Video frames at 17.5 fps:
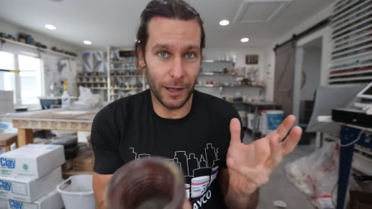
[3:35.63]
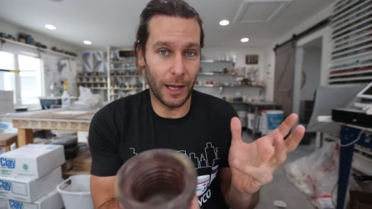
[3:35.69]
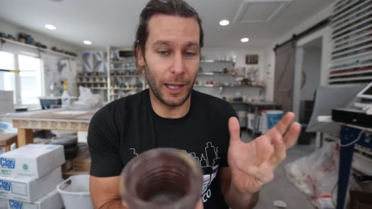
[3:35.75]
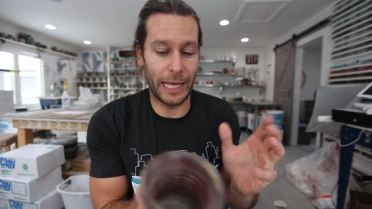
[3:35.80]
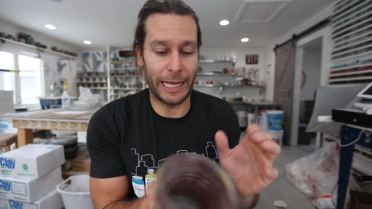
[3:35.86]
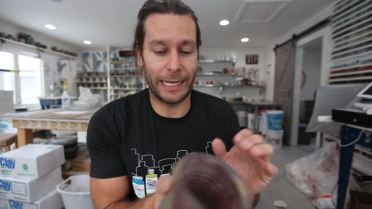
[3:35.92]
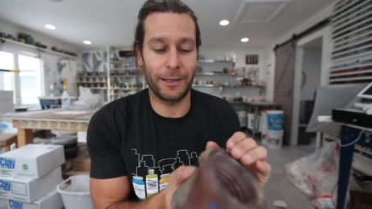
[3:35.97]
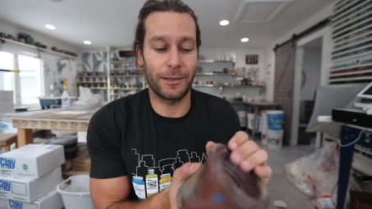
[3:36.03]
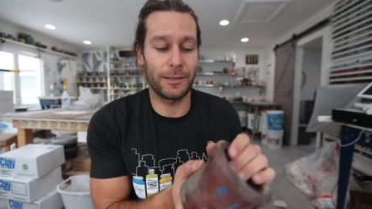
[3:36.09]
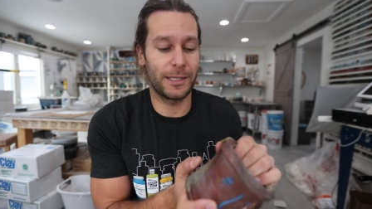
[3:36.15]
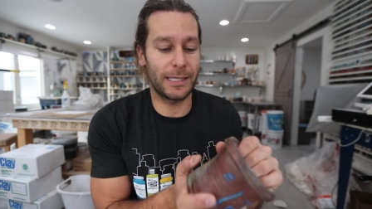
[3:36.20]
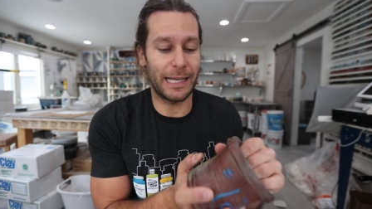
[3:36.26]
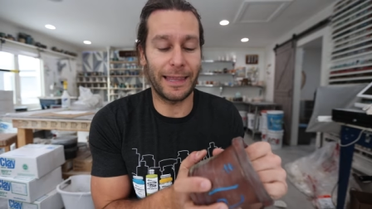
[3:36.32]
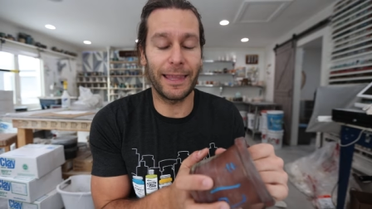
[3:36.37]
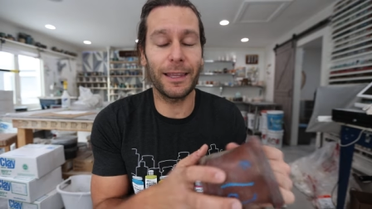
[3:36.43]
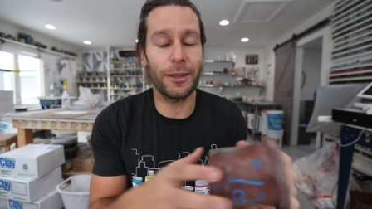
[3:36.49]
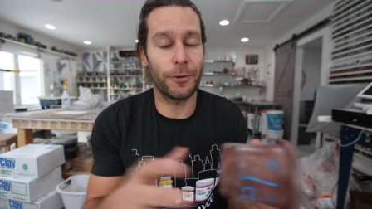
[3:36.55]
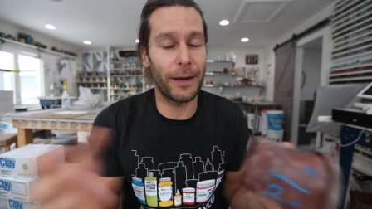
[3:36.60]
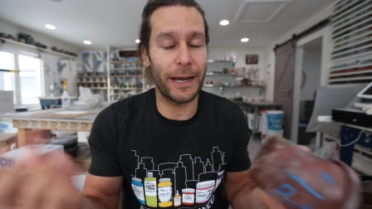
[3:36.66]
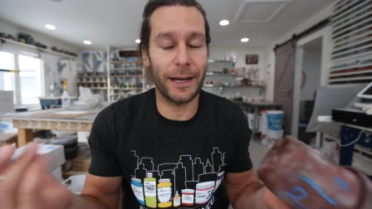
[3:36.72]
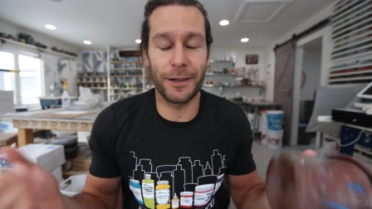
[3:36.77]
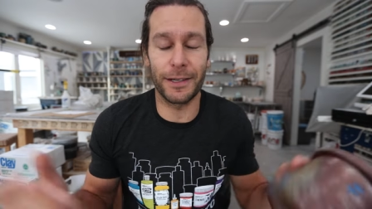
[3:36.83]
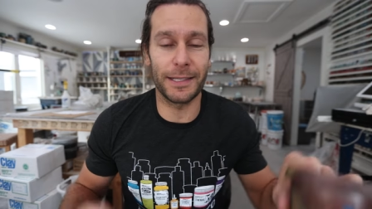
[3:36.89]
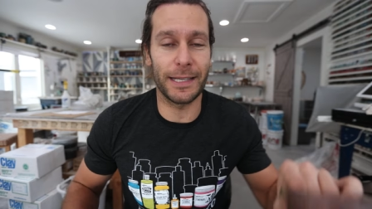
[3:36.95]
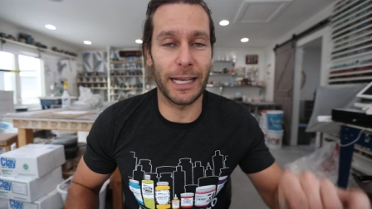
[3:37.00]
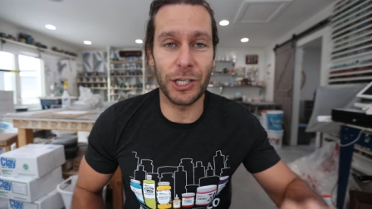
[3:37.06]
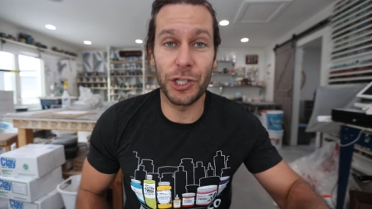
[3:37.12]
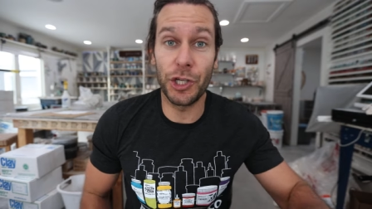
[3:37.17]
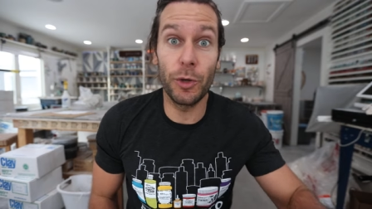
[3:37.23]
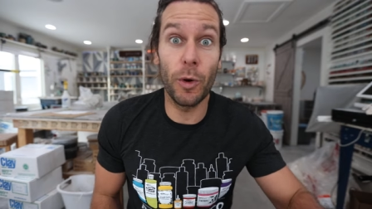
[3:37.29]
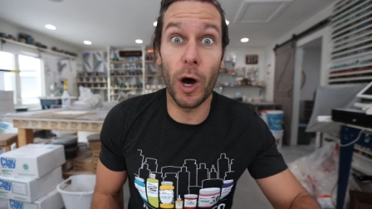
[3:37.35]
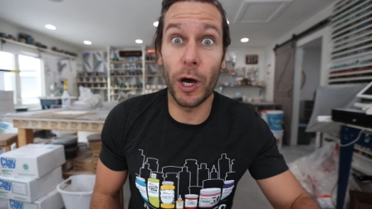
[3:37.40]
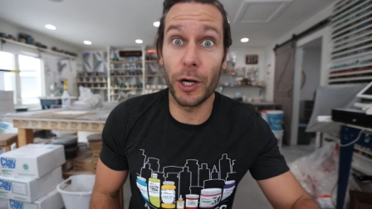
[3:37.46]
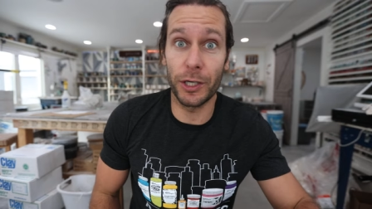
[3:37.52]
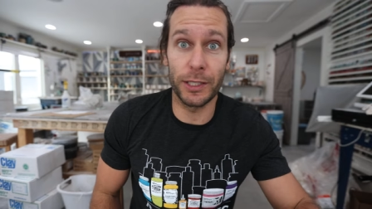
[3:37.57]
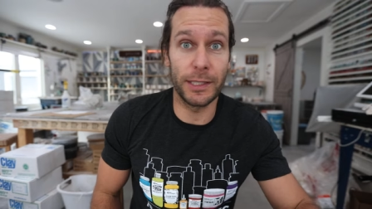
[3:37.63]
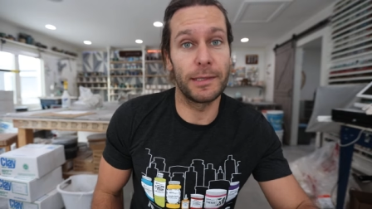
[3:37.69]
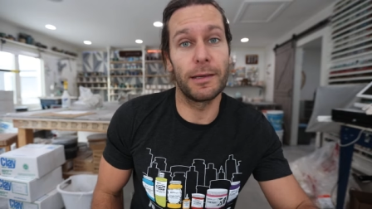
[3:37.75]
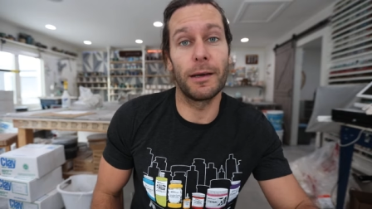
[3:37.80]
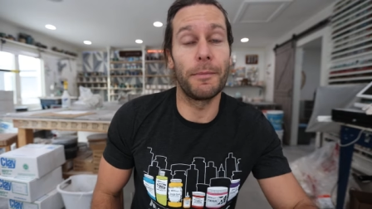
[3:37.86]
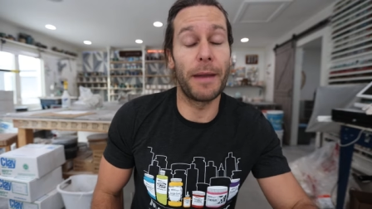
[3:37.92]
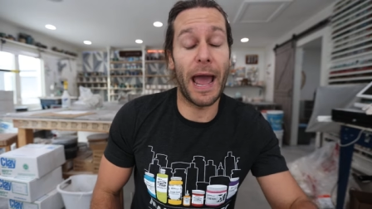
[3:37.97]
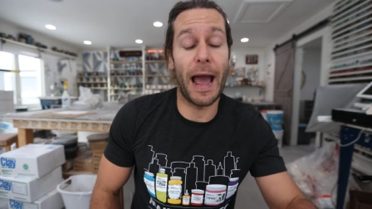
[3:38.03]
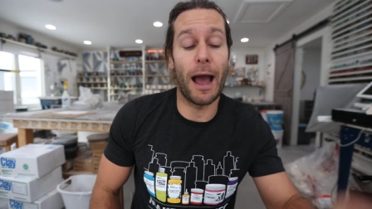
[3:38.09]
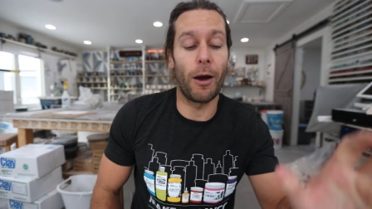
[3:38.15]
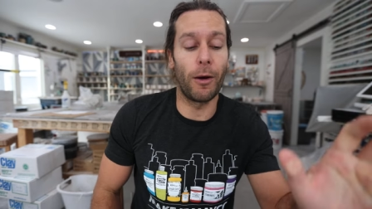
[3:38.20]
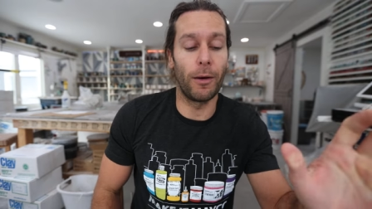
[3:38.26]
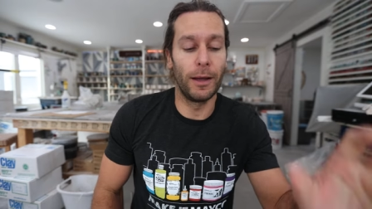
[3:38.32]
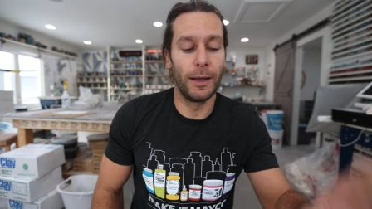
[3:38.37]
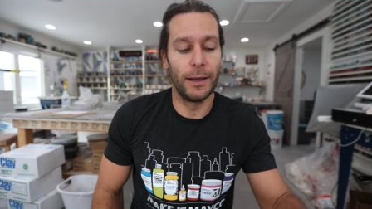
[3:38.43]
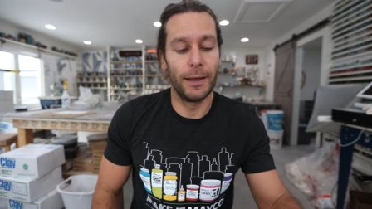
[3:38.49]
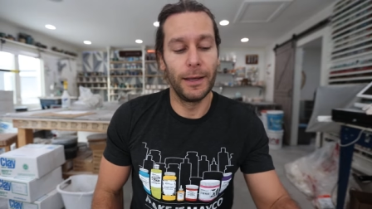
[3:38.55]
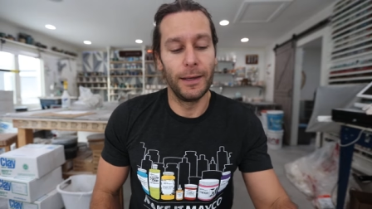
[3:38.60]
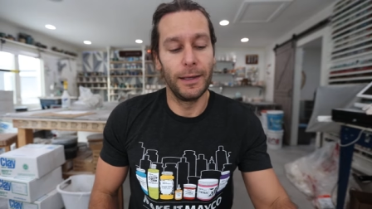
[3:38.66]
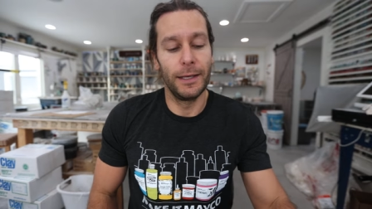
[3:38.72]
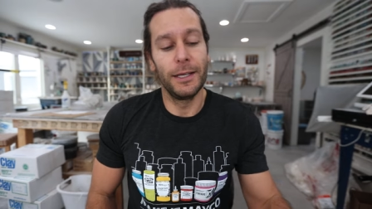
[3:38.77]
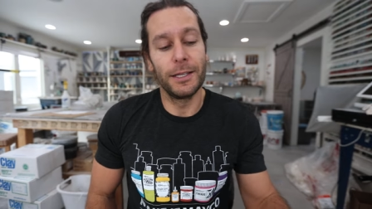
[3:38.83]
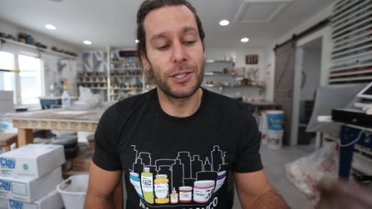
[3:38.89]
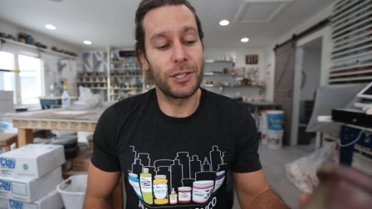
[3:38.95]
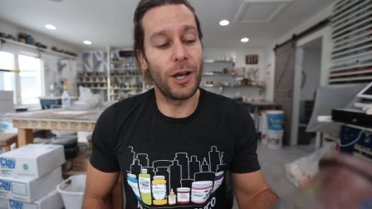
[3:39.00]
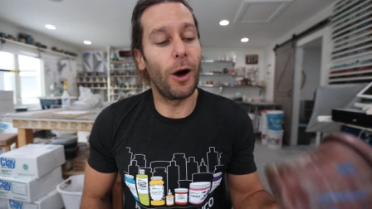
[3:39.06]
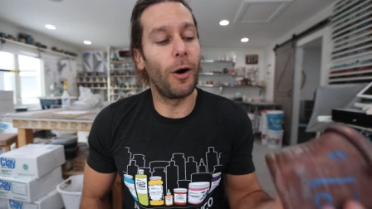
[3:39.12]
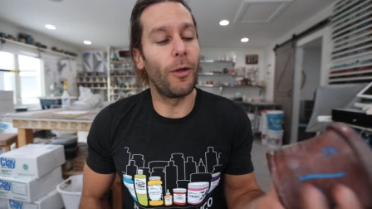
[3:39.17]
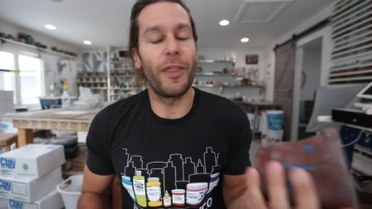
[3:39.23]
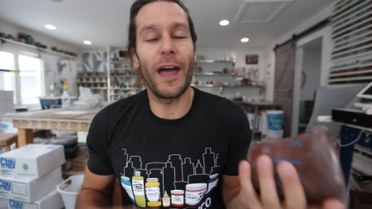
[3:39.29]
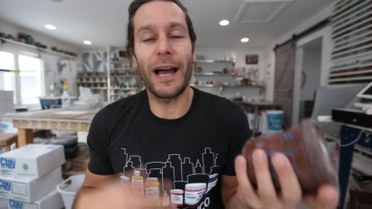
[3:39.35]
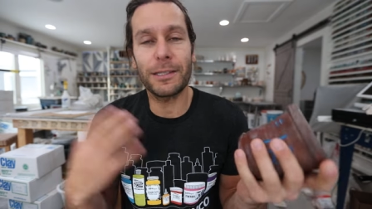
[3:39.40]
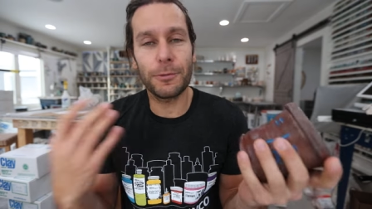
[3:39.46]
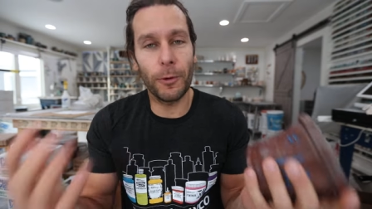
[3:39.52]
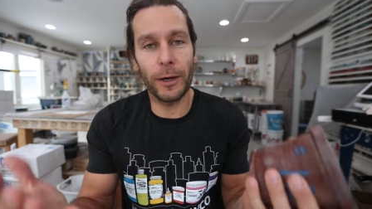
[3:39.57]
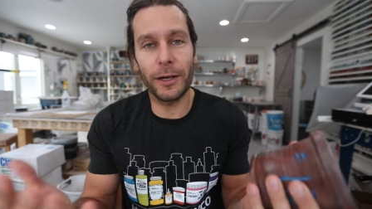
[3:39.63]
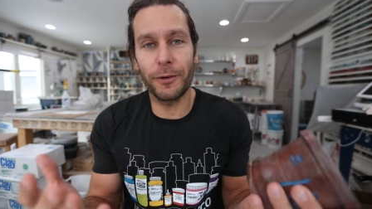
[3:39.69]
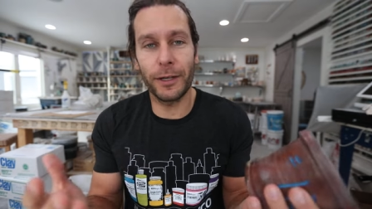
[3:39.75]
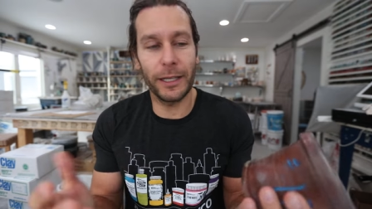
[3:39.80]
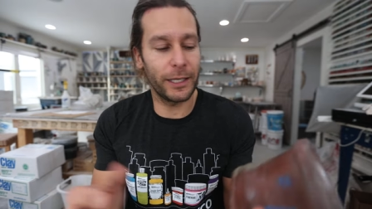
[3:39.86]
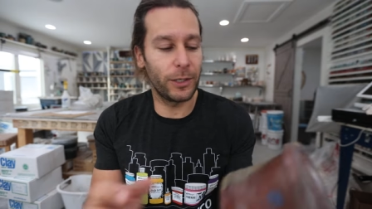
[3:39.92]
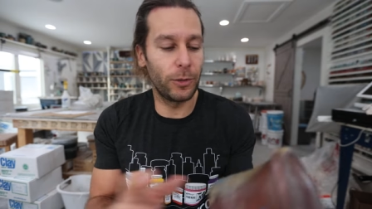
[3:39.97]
like, I think the record is like 200 some now. So that's one really